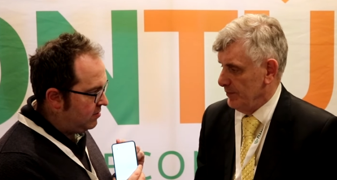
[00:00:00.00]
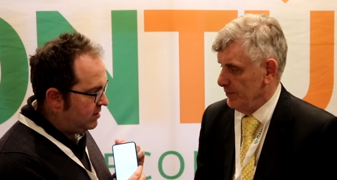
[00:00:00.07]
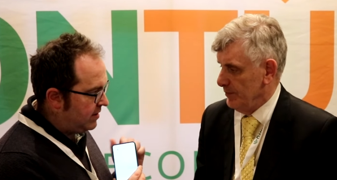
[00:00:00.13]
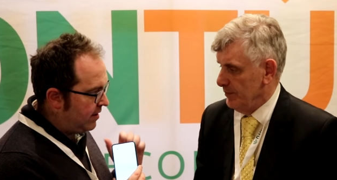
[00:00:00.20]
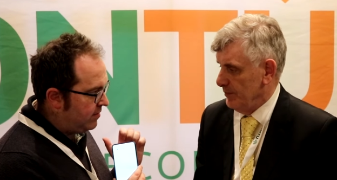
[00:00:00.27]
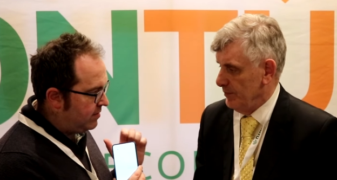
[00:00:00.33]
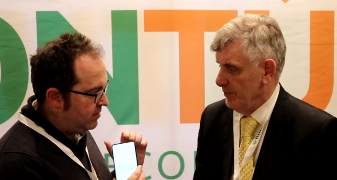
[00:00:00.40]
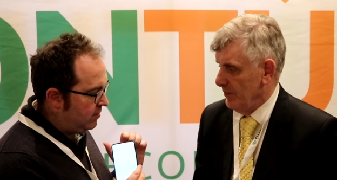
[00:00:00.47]
Speaker 1: just
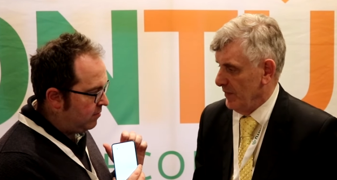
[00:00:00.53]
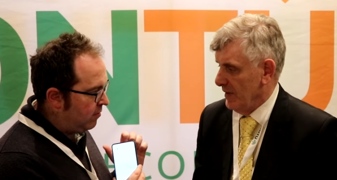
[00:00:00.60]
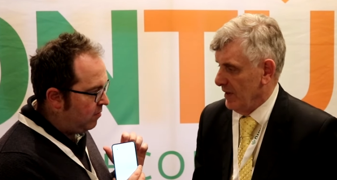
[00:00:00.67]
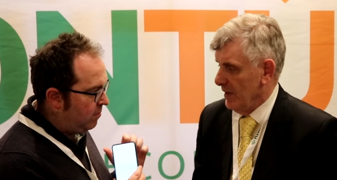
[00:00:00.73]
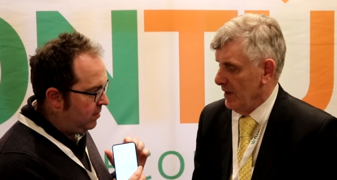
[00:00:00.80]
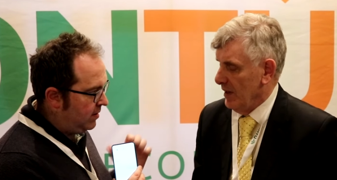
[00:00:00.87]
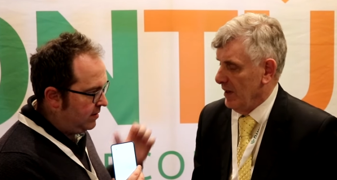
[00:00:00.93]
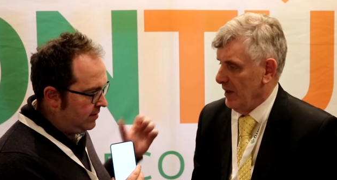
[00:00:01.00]
started to
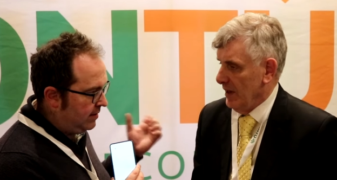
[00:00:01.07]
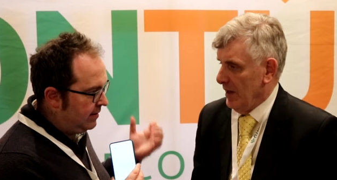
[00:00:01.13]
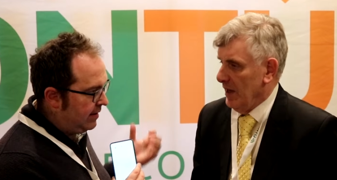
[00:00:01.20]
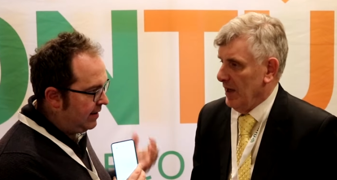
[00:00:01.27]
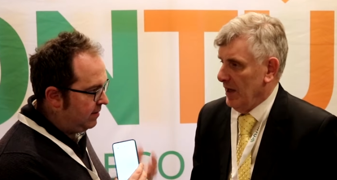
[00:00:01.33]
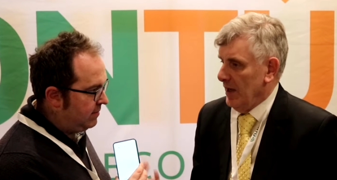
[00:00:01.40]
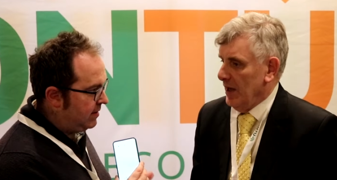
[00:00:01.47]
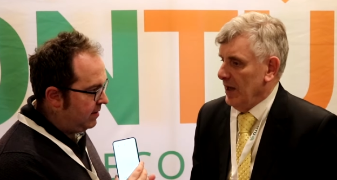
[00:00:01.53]
crumble,
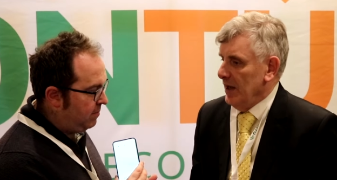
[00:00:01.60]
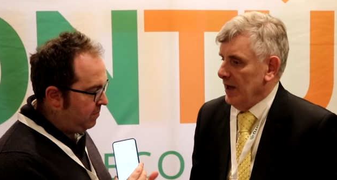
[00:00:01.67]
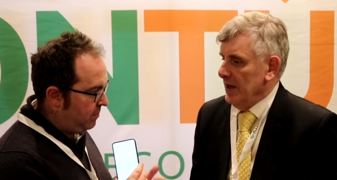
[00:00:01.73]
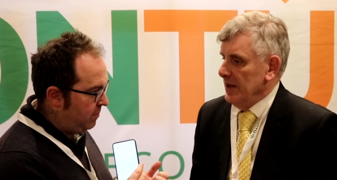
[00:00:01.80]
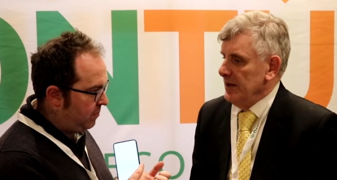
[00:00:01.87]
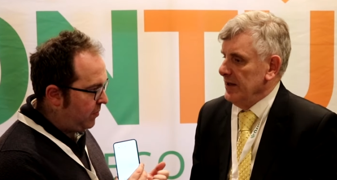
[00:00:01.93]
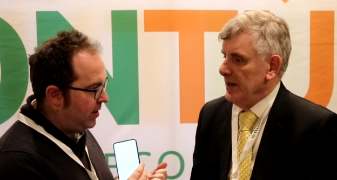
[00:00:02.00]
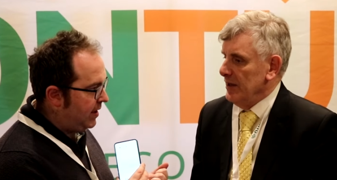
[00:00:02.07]
it like they
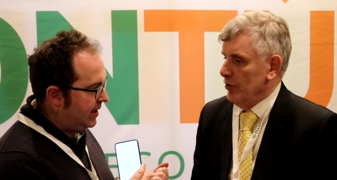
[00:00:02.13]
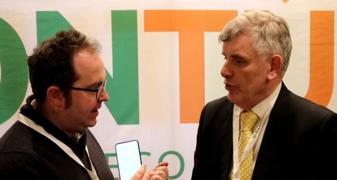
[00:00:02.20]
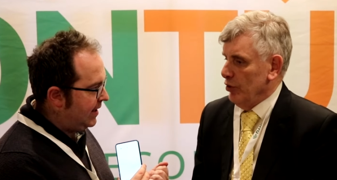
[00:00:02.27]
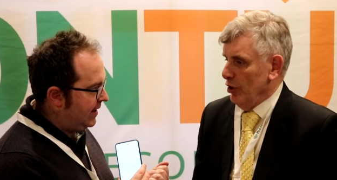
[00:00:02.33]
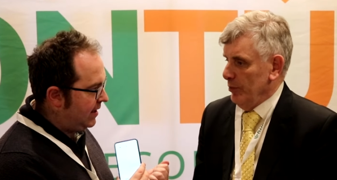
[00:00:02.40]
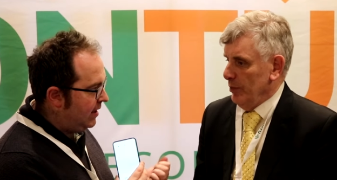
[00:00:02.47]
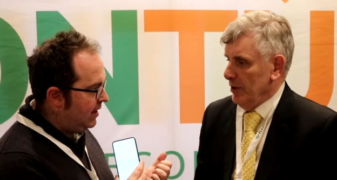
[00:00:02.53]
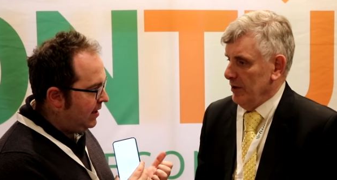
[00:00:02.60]
brick,
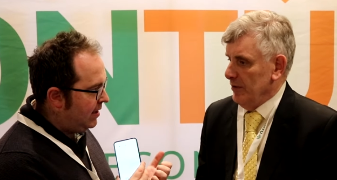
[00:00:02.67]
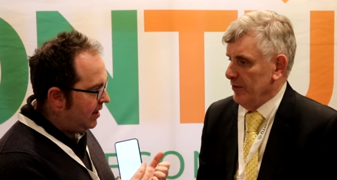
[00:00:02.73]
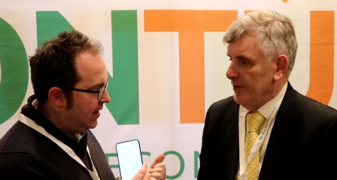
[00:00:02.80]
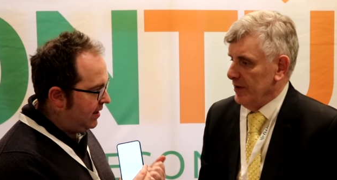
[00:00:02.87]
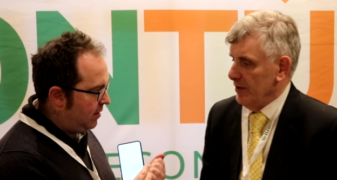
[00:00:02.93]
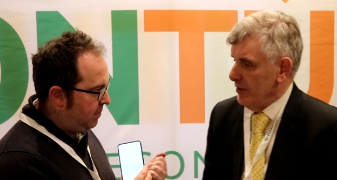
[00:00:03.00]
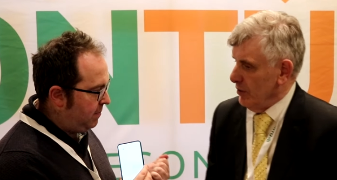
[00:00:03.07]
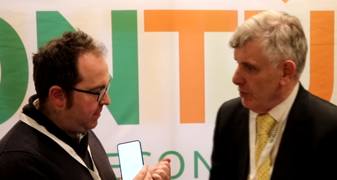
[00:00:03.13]
like like
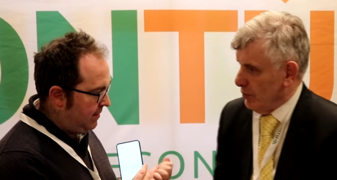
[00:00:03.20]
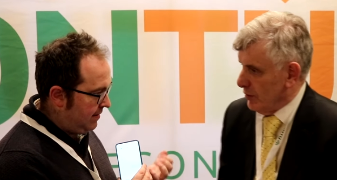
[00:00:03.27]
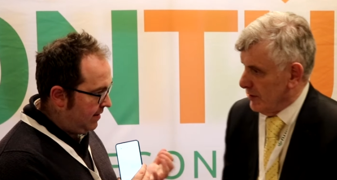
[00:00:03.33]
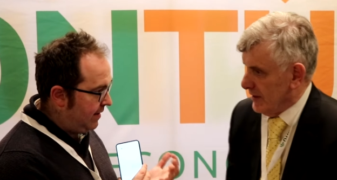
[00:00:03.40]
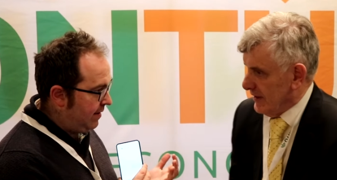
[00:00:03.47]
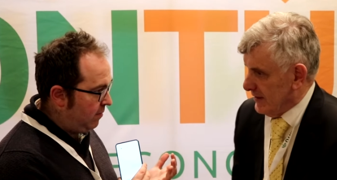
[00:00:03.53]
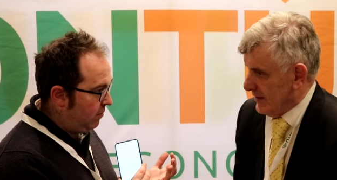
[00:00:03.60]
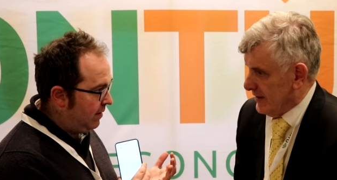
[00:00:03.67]
a
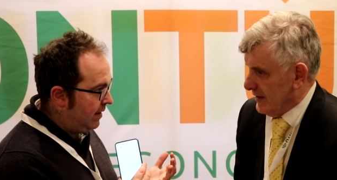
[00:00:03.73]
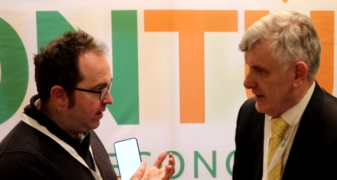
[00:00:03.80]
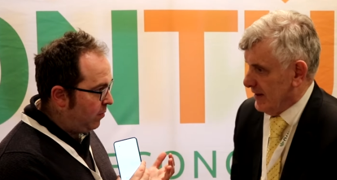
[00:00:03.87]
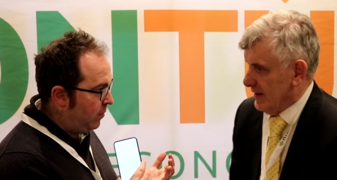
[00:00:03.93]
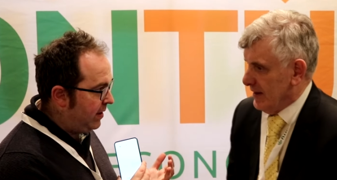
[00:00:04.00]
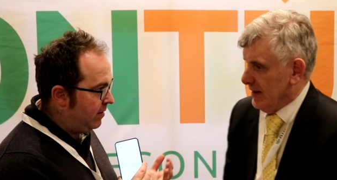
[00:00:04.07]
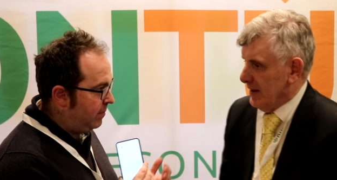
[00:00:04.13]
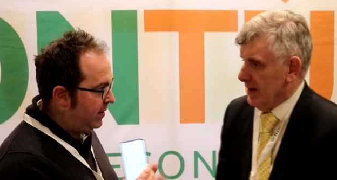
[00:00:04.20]
like that, a, like
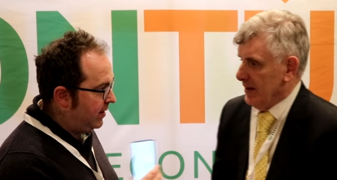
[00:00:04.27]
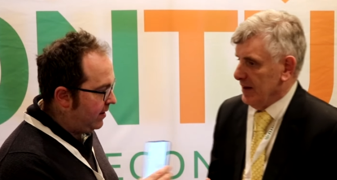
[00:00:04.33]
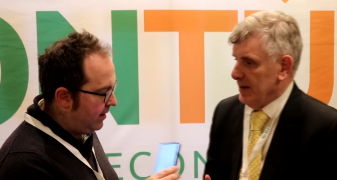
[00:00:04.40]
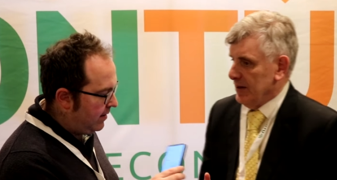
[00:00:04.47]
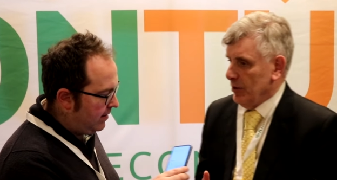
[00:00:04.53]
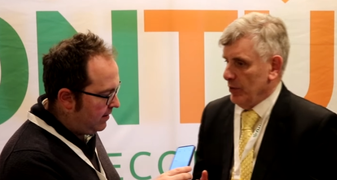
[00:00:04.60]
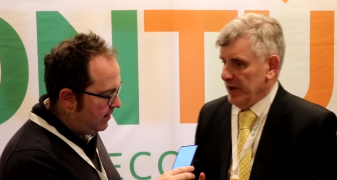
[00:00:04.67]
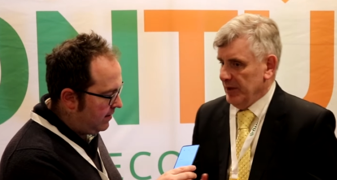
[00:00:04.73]
a Weetabix.
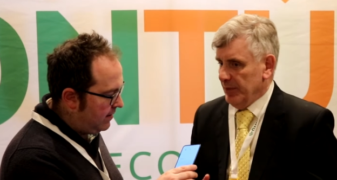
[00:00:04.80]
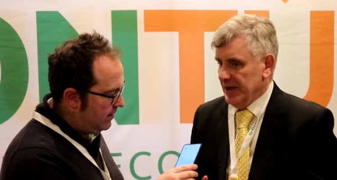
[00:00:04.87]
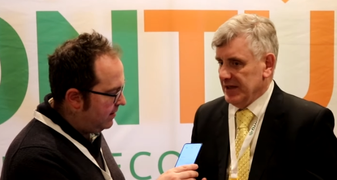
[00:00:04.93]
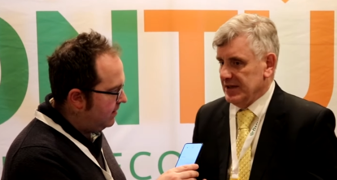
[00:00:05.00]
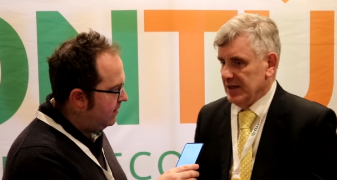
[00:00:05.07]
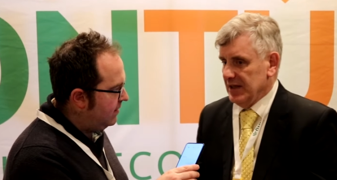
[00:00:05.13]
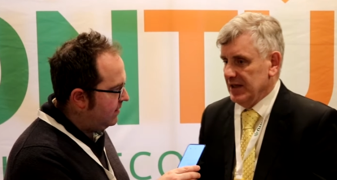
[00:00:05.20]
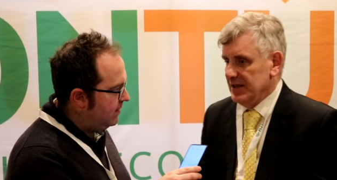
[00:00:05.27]
Speaker 2: The
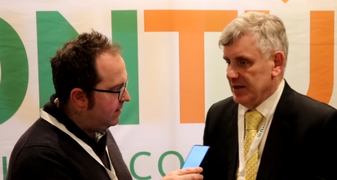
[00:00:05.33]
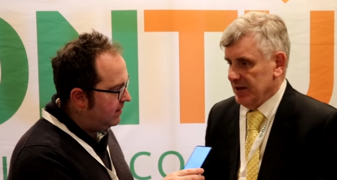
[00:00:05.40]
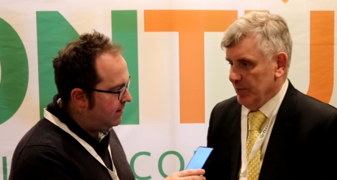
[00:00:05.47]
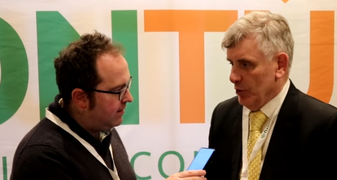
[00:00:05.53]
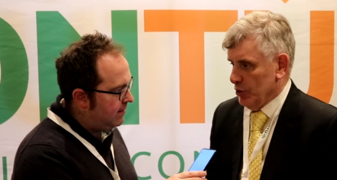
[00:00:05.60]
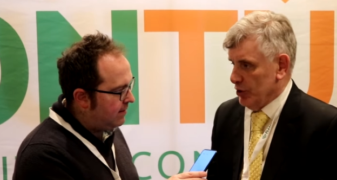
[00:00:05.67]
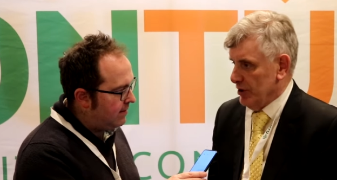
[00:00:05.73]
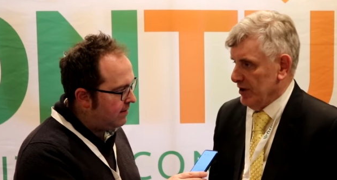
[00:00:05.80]
Weetabix is the
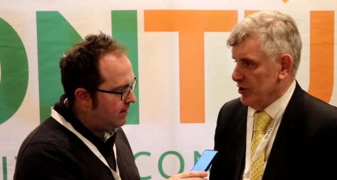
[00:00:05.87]
most